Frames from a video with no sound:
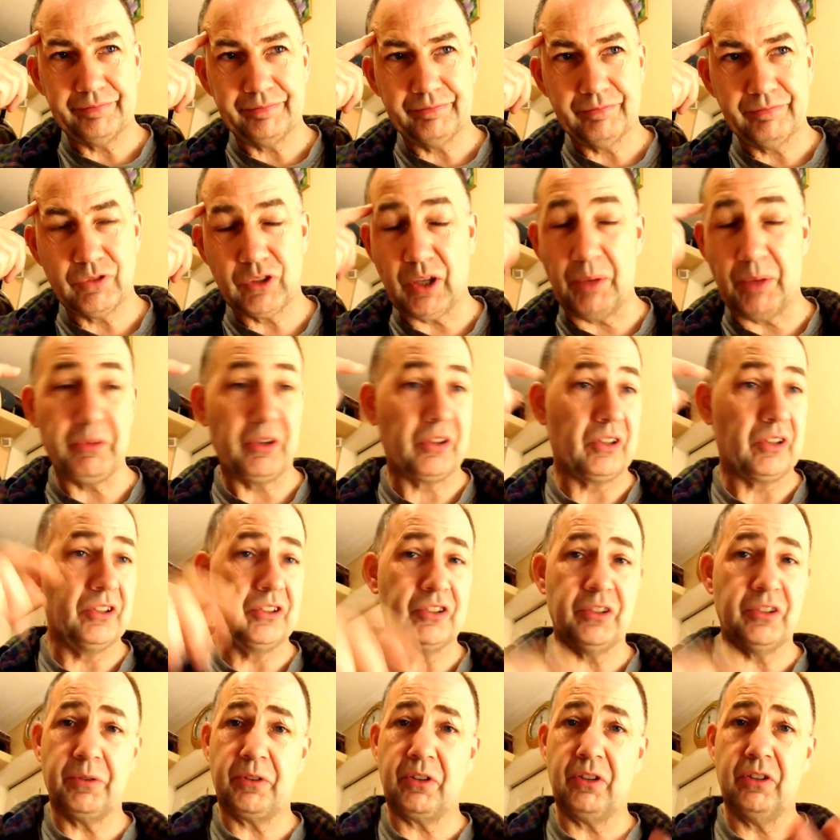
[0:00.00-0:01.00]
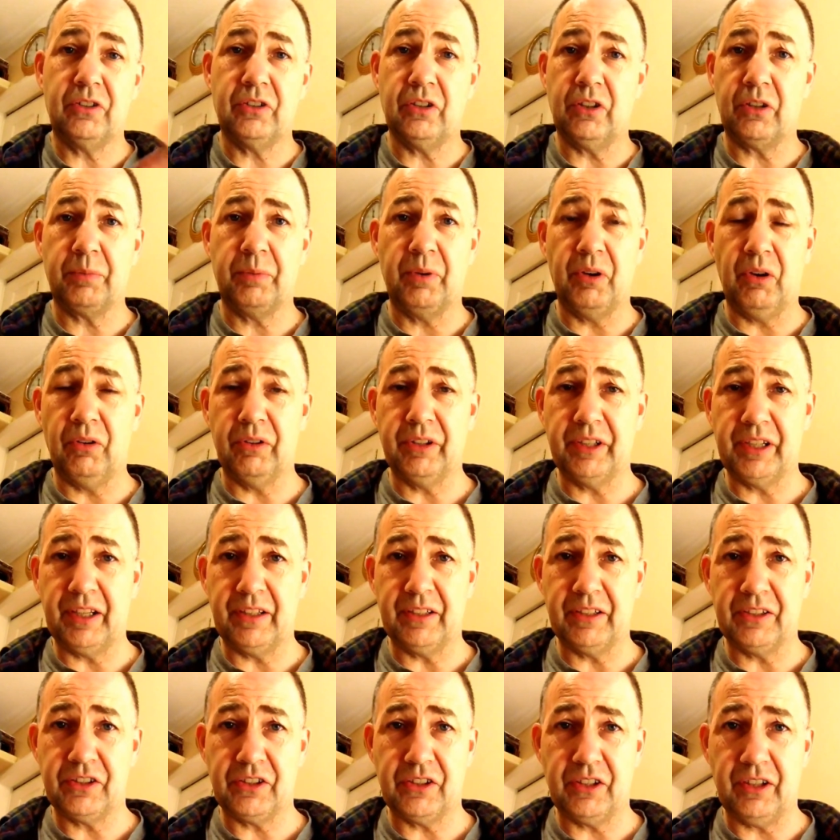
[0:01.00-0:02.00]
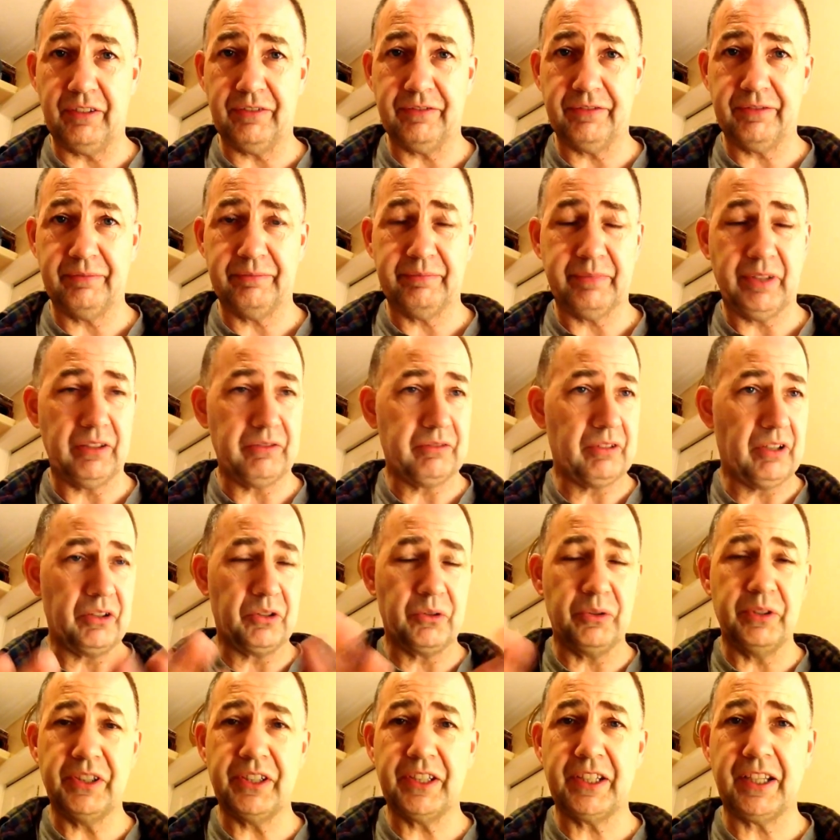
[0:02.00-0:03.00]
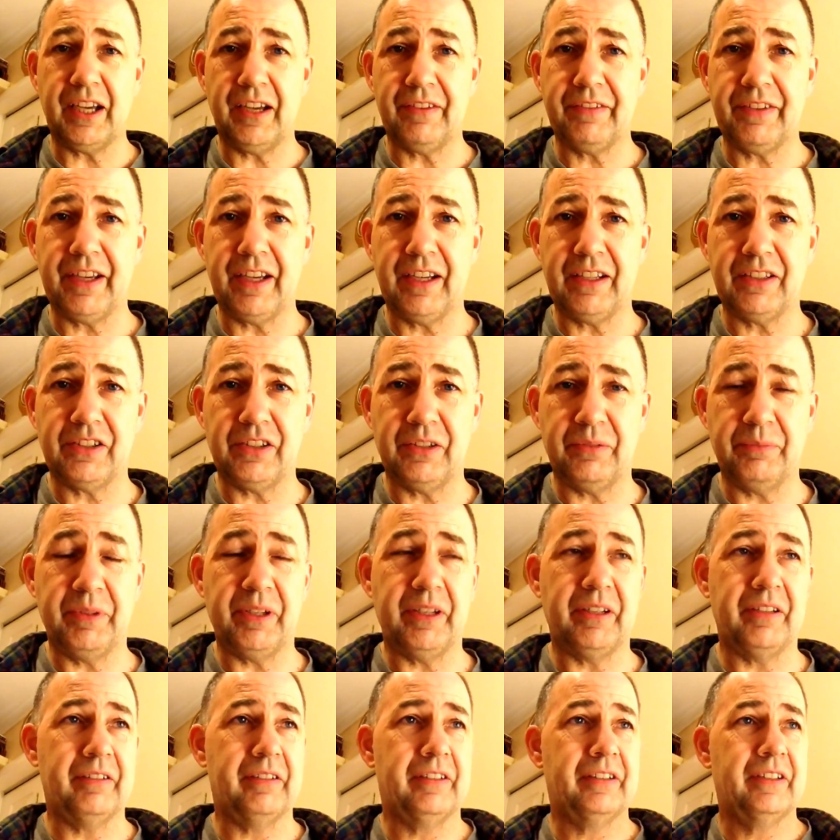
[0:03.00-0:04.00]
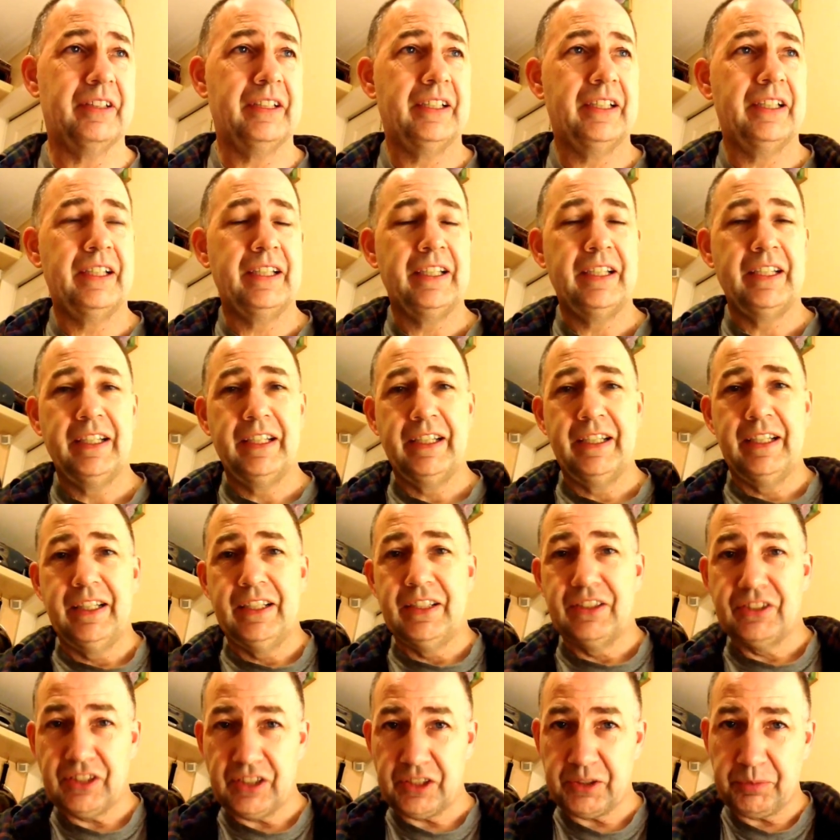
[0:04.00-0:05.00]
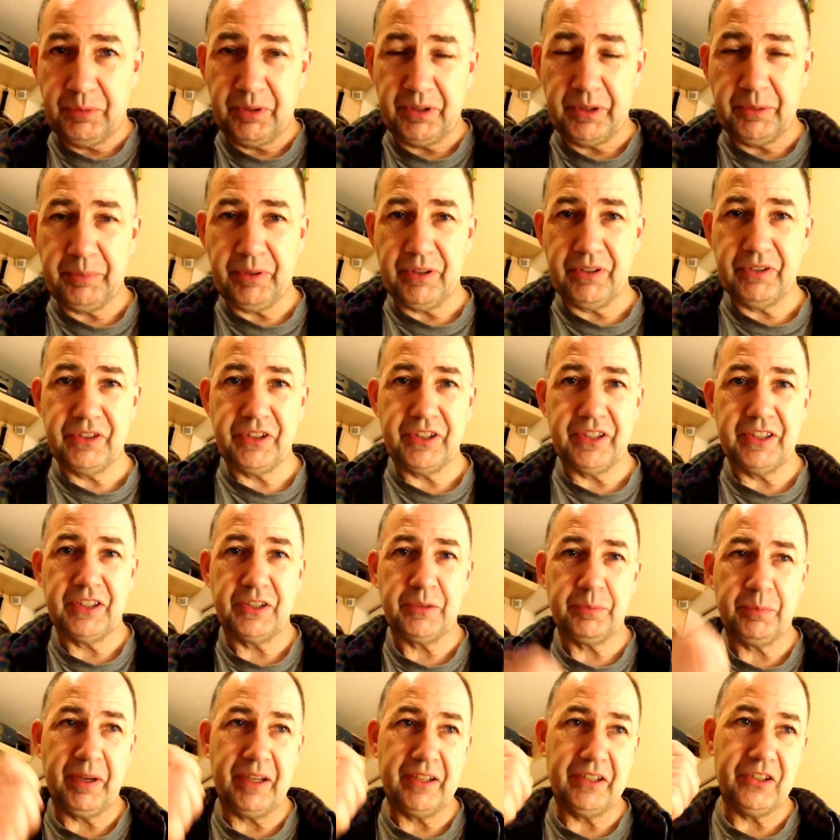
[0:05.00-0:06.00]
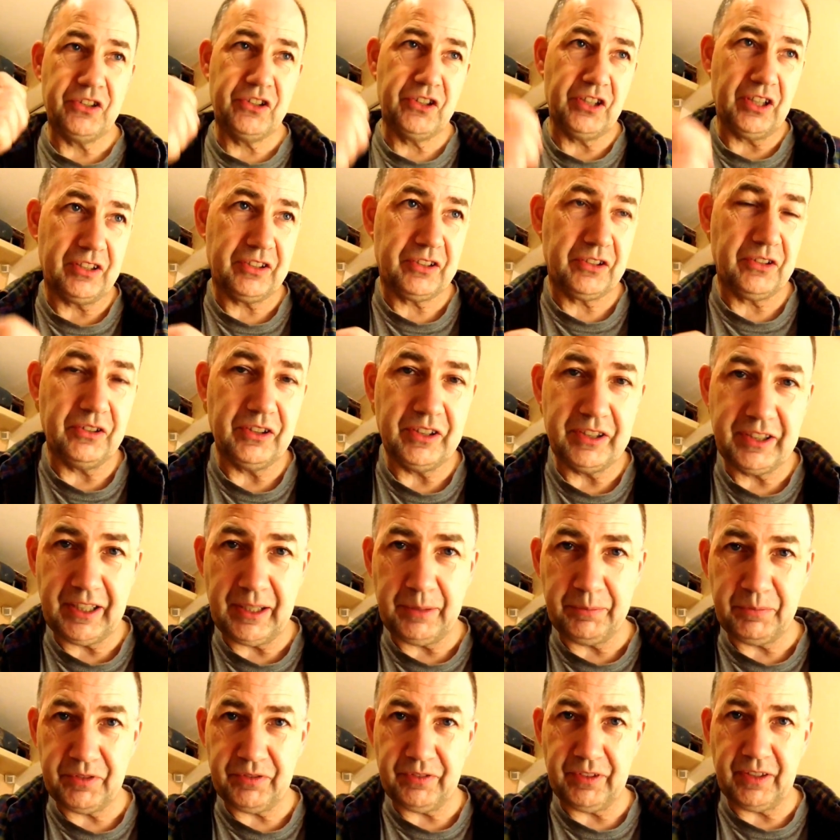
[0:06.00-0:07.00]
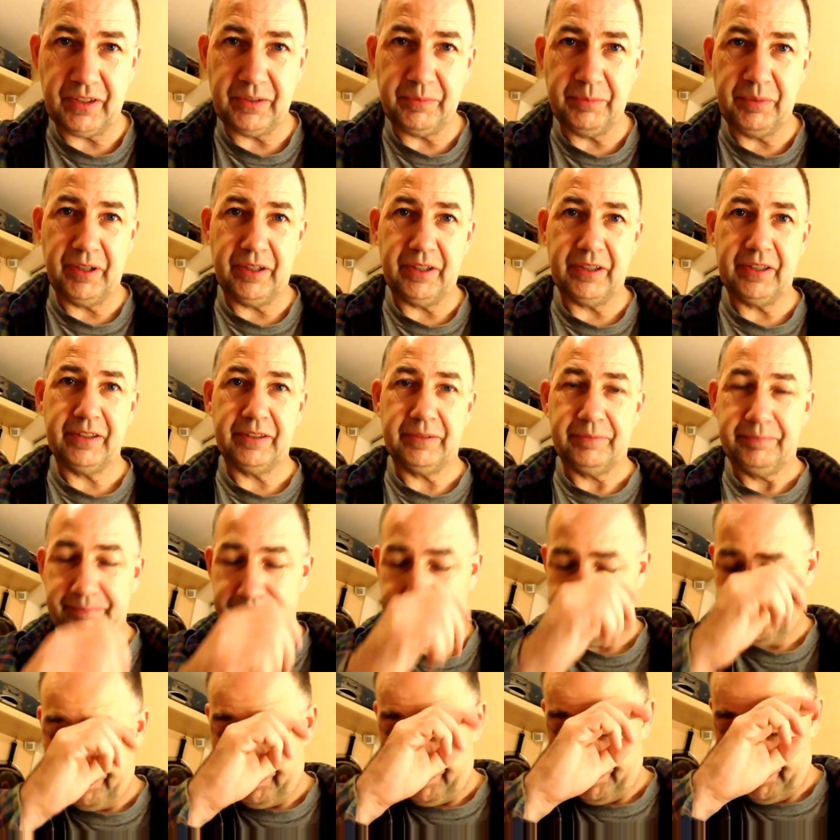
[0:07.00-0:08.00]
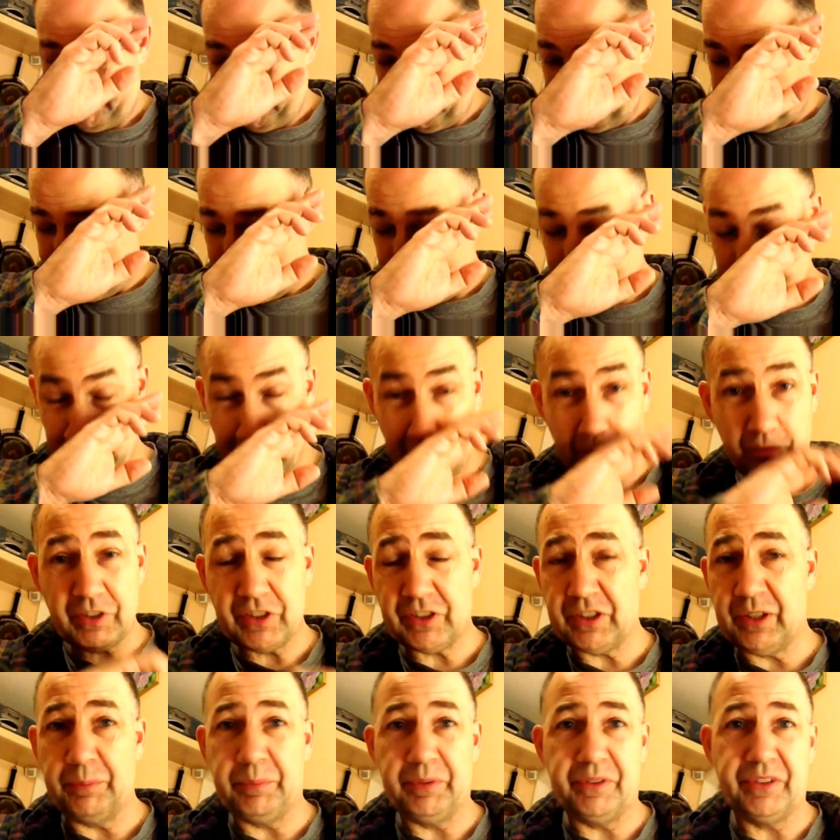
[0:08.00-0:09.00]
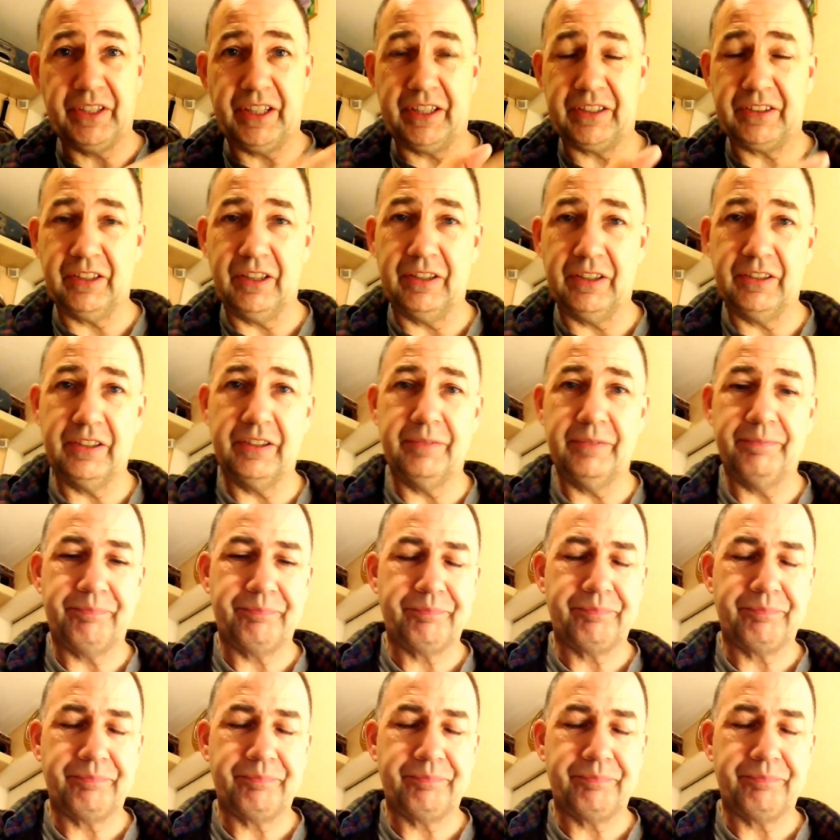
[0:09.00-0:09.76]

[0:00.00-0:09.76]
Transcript: So I'm not going to talk about all the other stuff. I'll go into caveats in a minute. £6 million a year spent just on the Thames flood barrier, which obviously protects London.